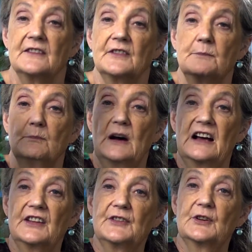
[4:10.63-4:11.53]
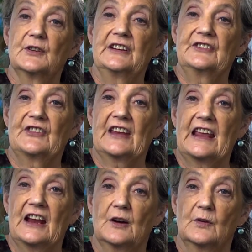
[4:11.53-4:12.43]
the mother is the
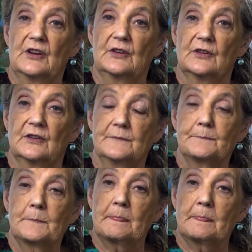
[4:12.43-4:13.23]
carrier,